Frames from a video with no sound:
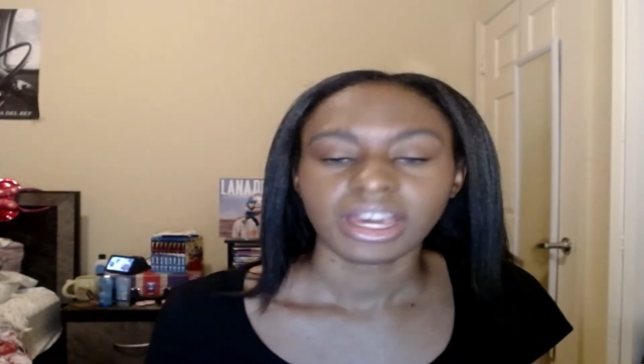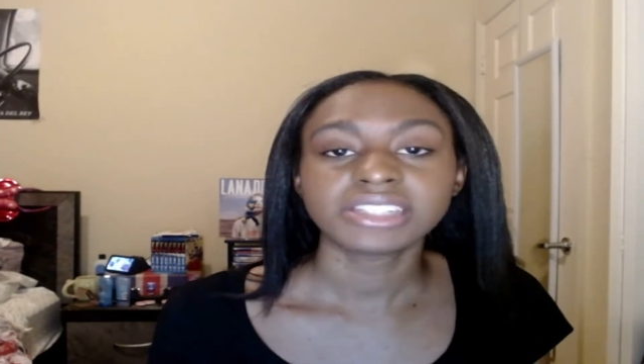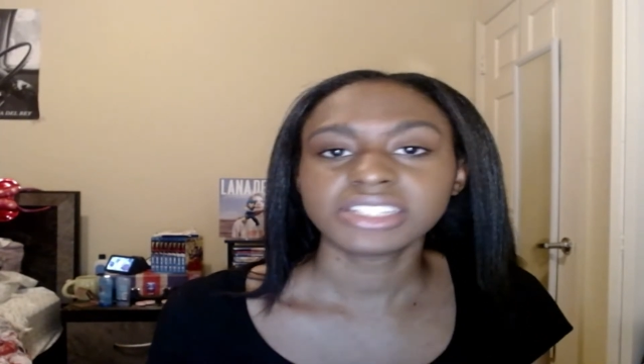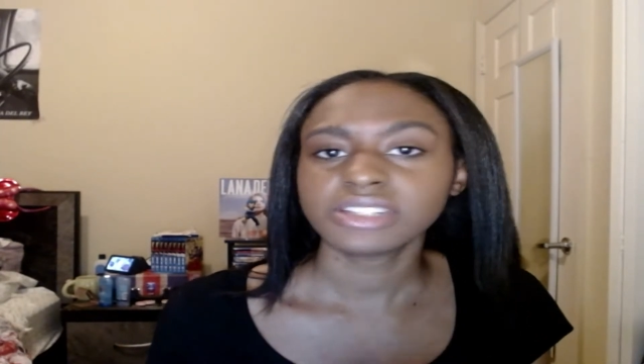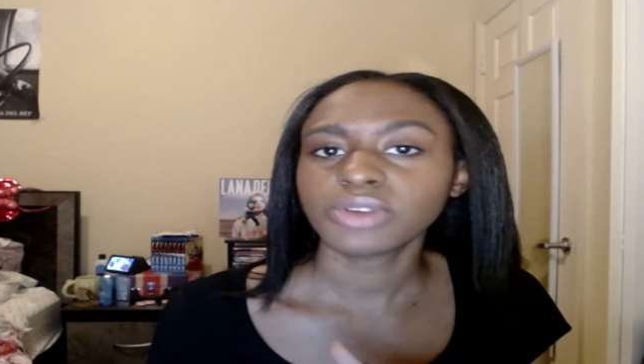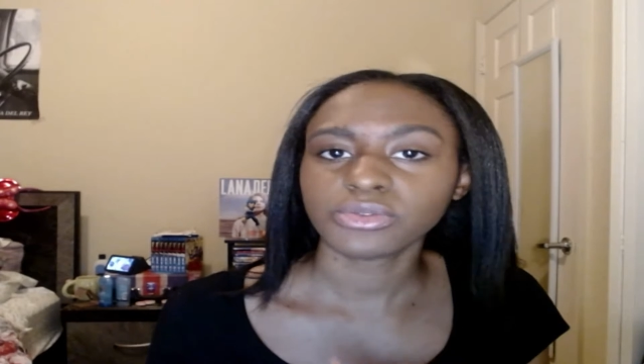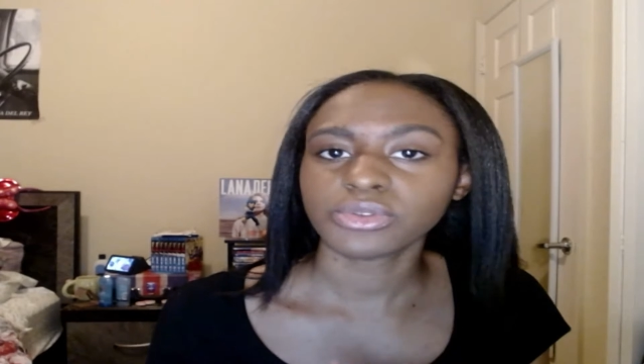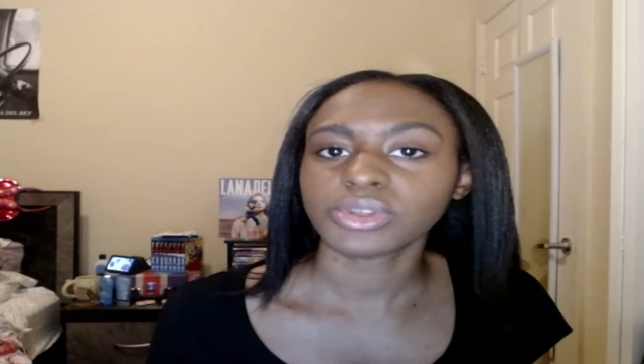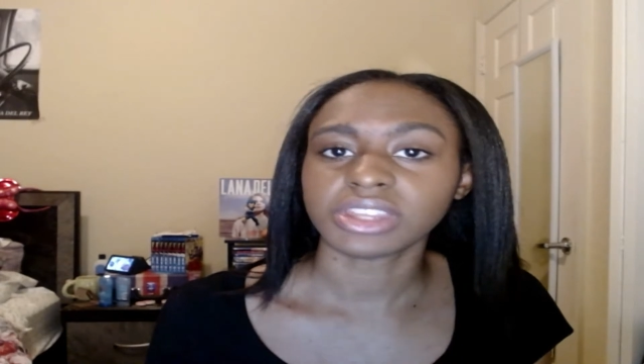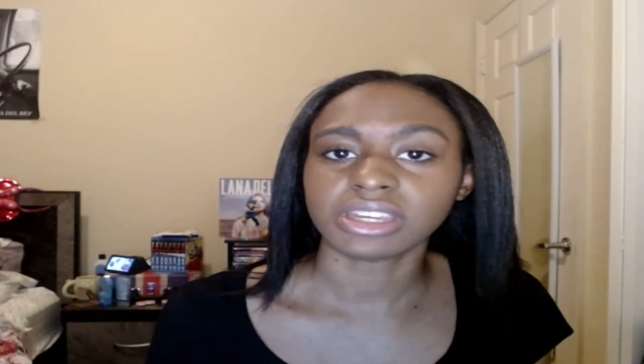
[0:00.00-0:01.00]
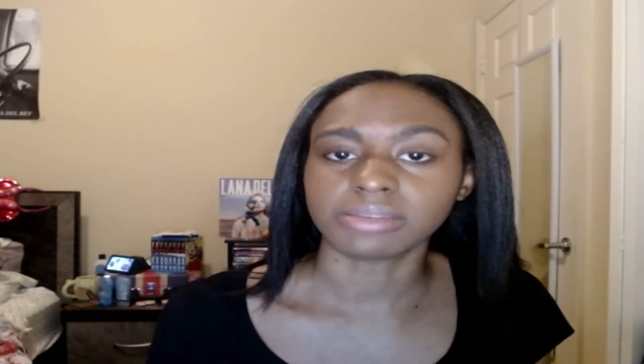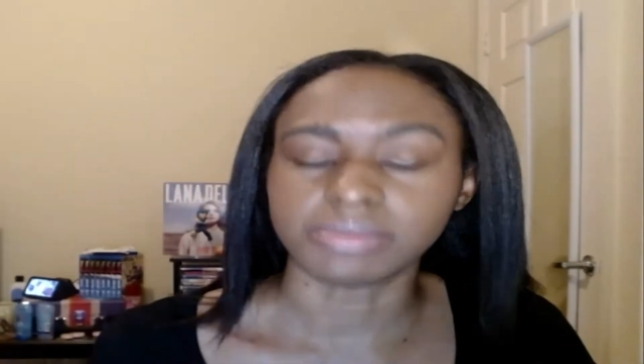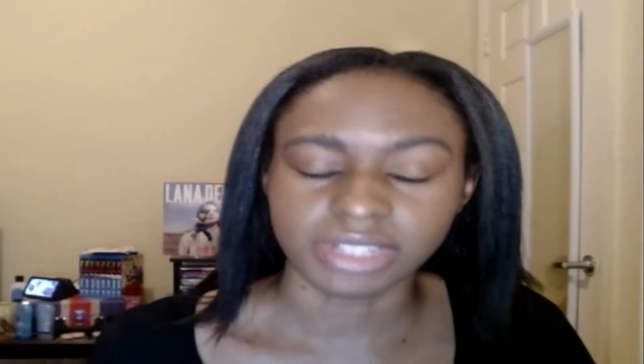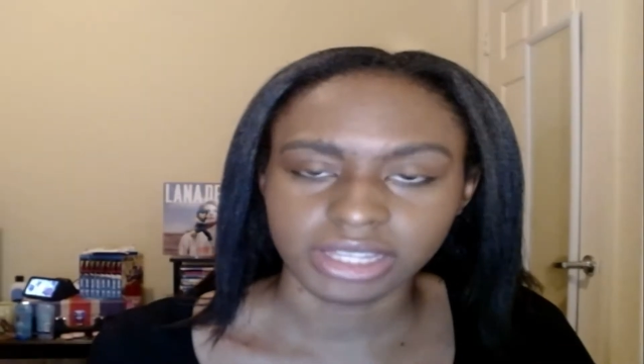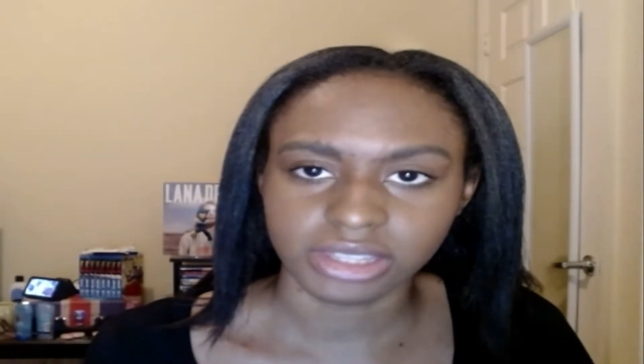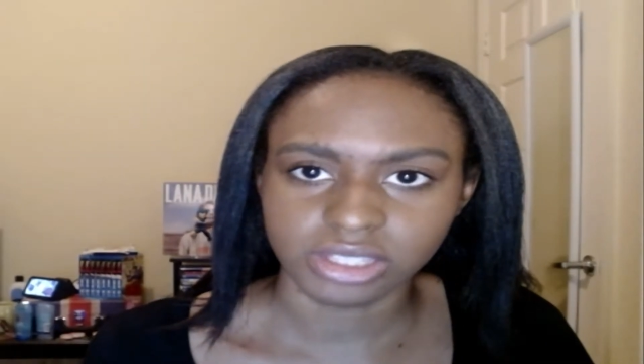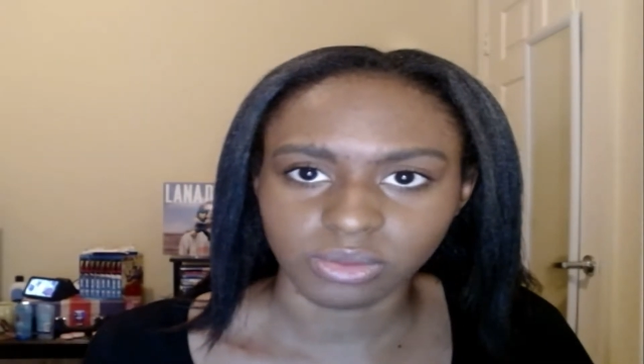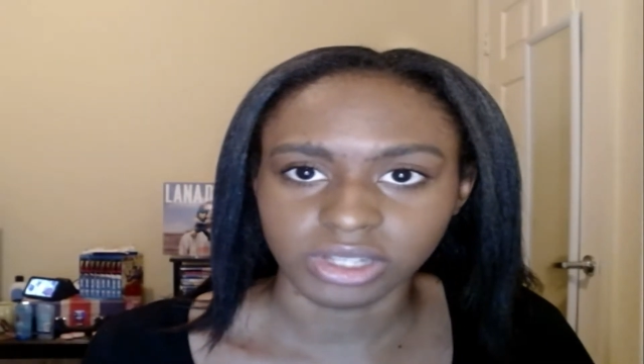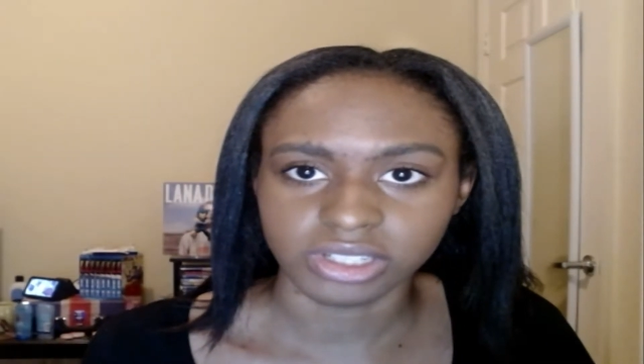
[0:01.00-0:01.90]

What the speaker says: I did vote for the theme, not this one.